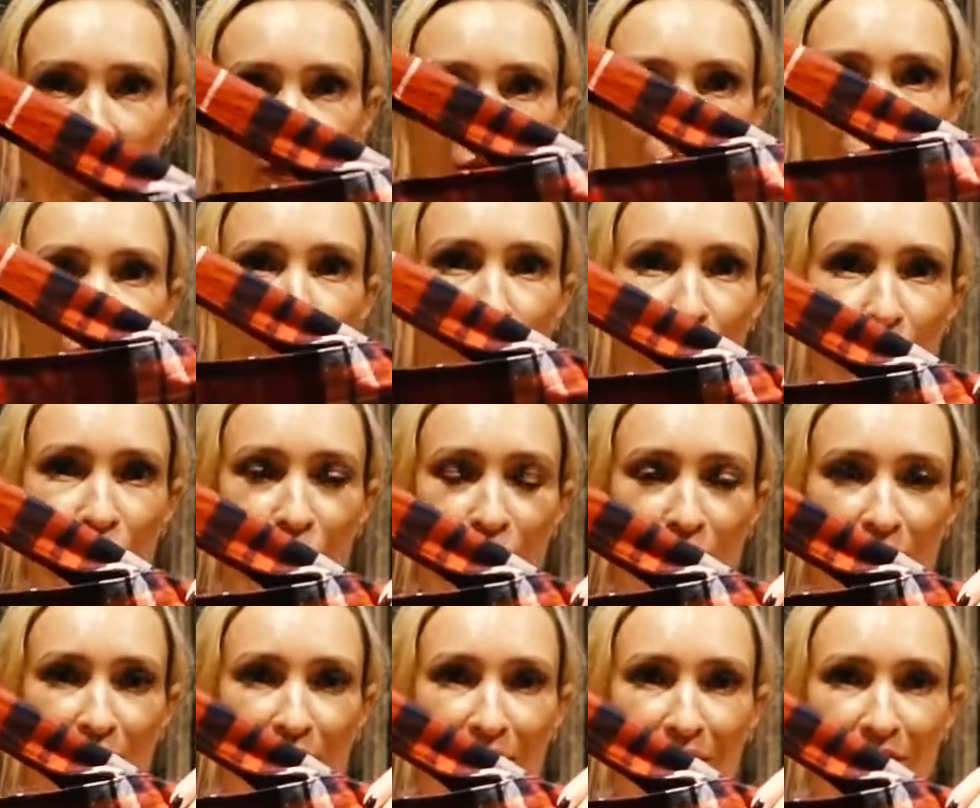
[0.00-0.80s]

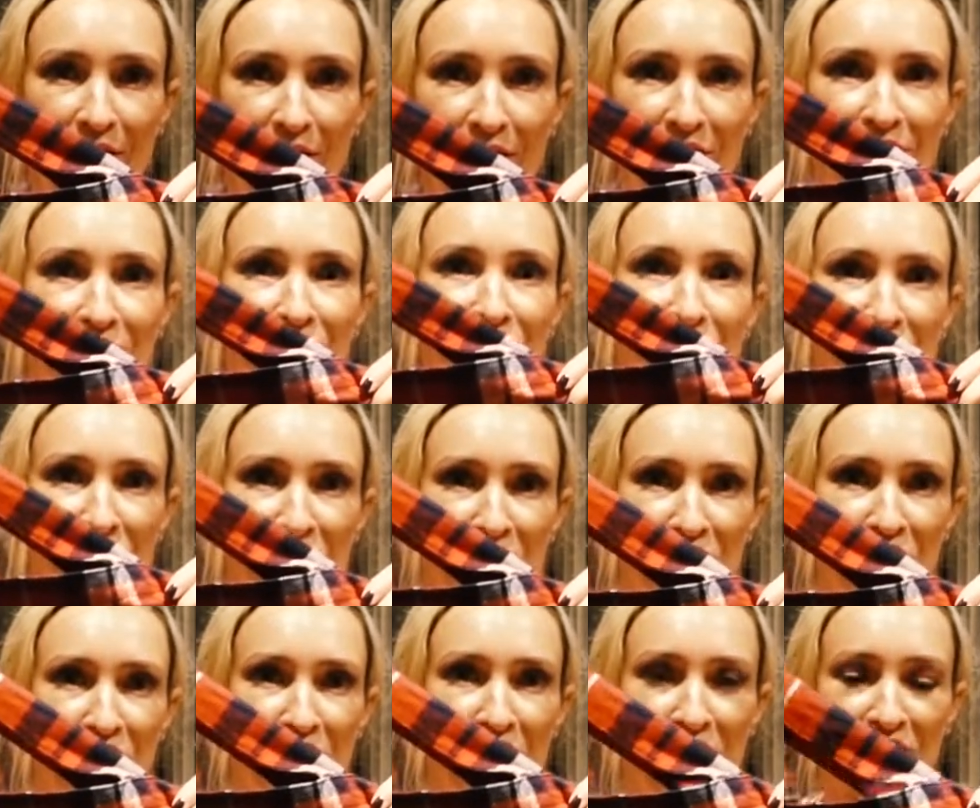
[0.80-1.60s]
Unfortunately,
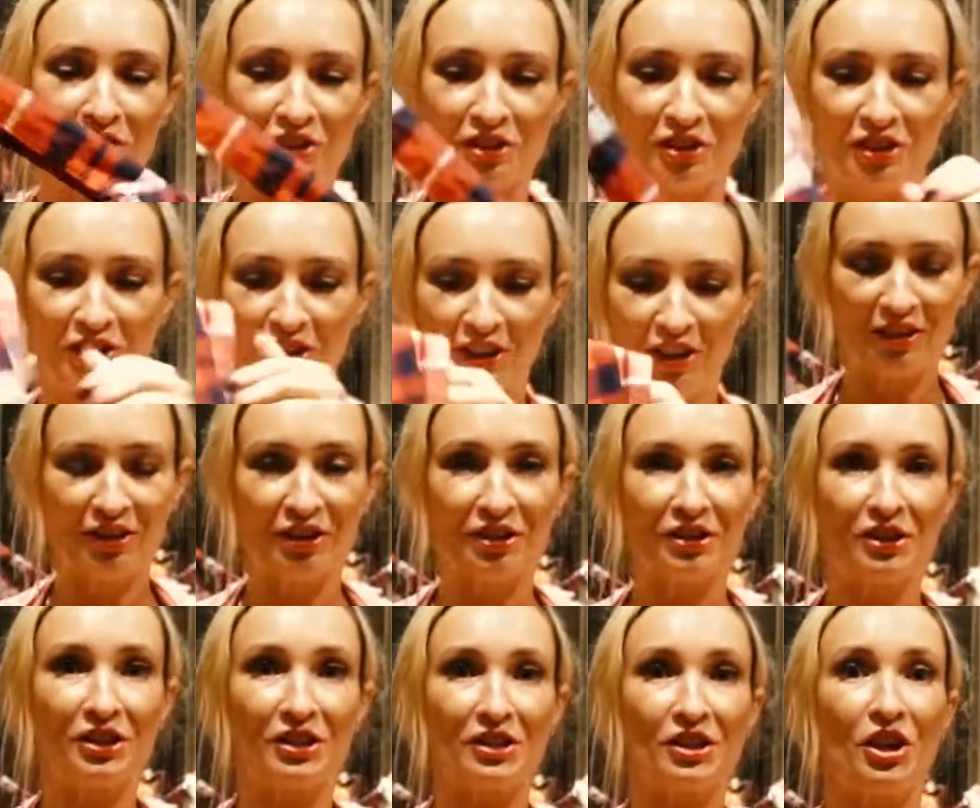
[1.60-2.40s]
just this?
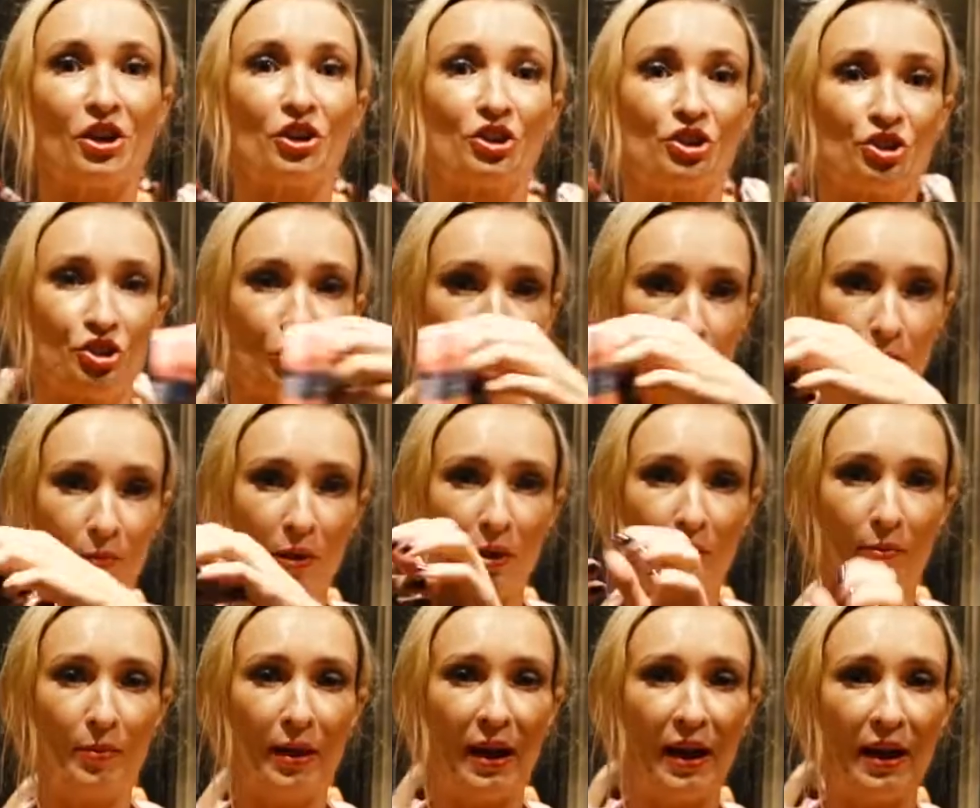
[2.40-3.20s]
This is a
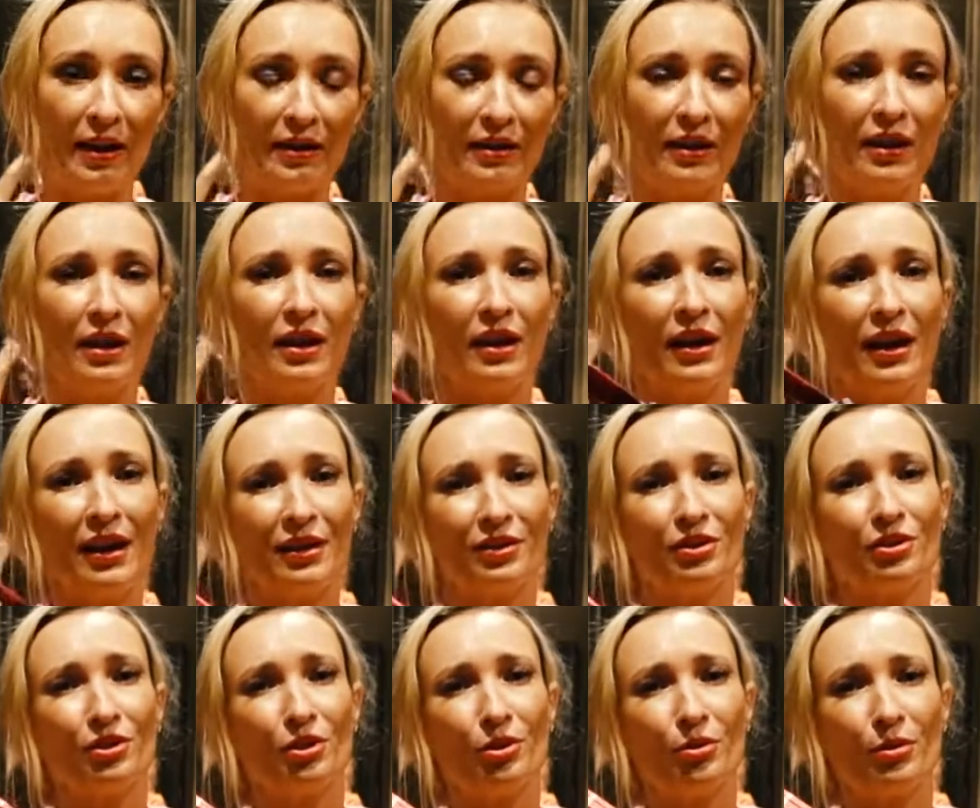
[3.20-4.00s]
shopping bag,
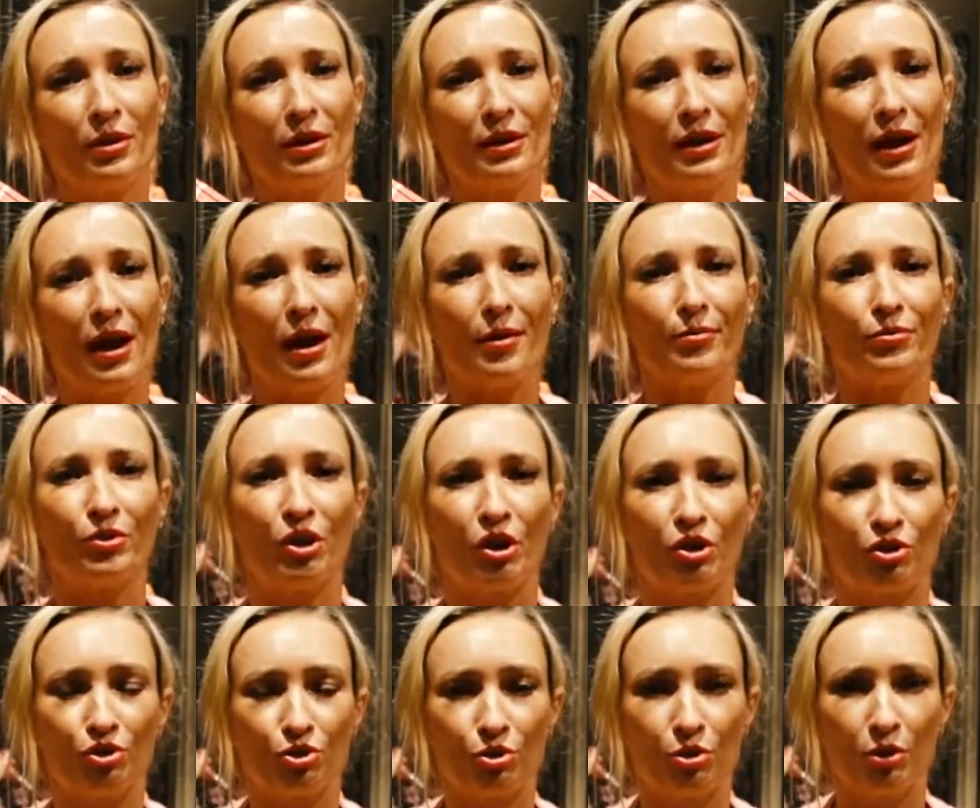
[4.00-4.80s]
and you know what? I'm
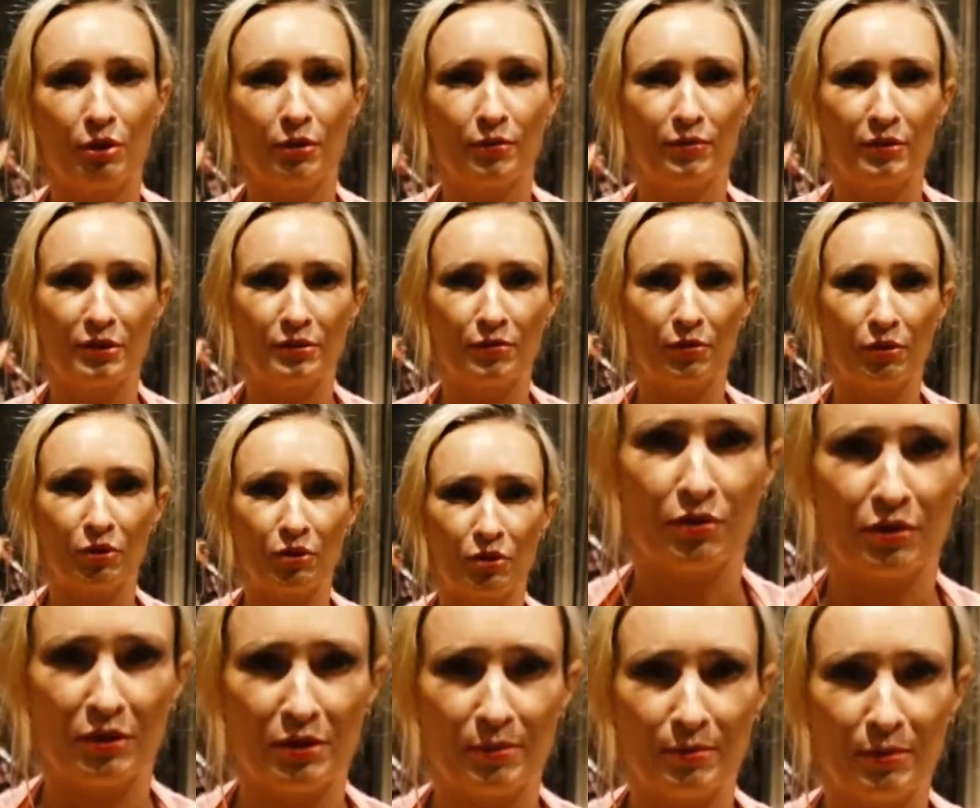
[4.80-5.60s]
not sure if this for
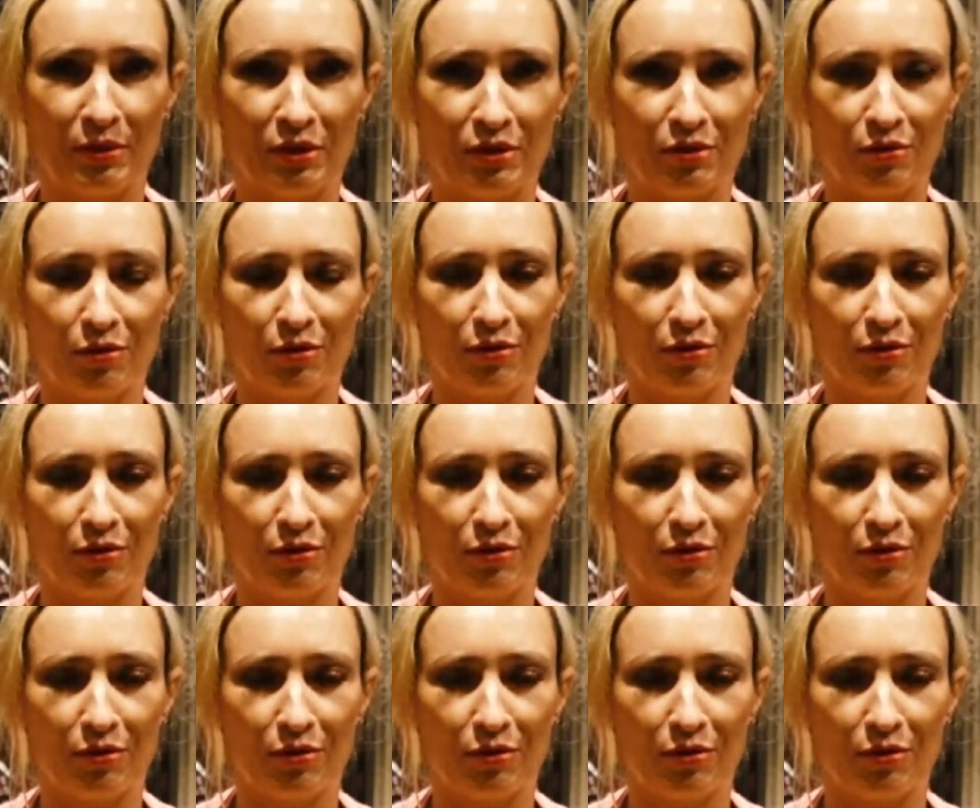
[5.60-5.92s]
Christmas